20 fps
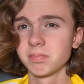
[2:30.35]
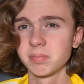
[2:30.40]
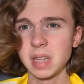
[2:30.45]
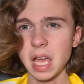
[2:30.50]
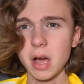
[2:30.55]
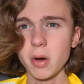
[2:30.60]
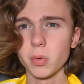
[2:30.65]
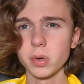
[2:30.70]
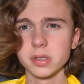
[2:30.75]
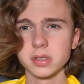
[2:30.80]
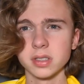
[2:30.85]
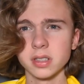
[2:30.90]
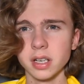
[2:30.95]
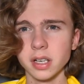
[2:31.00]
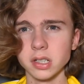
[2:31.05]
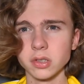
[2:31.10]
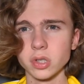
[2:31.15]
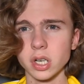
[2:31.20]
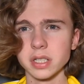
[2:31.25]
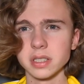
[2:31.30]
That was an
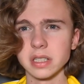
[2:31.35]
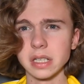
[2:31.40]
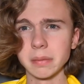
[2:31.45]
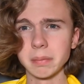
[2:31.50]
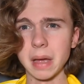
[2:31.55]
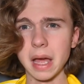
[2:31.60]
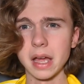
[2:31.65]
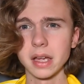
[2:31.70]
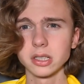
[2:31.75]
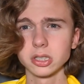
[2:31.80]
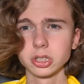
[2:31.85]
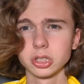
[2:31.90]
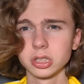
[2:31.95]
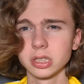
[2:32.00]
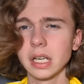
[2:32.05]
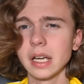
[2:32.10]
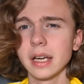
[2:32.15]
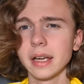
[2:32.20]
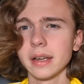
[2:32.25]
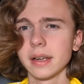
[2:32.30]
interesting
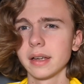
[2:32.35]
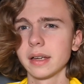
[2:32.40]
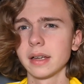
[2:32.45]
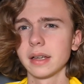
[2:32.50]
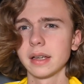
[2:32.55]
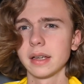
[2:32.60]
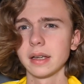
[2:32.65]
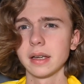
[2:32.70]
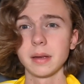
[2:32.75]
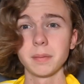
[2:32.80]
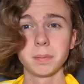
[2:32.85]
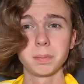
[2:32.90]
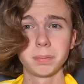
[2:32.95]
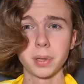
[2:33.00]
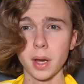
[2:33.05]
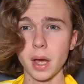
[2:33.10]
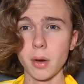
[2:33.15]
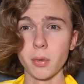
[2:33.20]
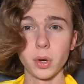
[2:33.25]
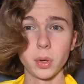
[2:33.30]
match.
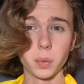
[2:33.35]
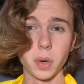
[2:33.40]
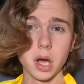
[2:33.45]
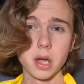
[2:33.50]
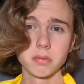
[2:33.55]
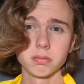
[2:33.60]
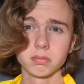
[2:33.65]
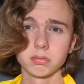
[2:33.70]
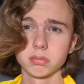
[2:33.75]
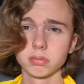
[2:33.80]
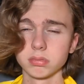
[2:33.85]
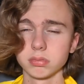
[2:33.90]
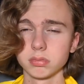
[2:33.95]
And we won.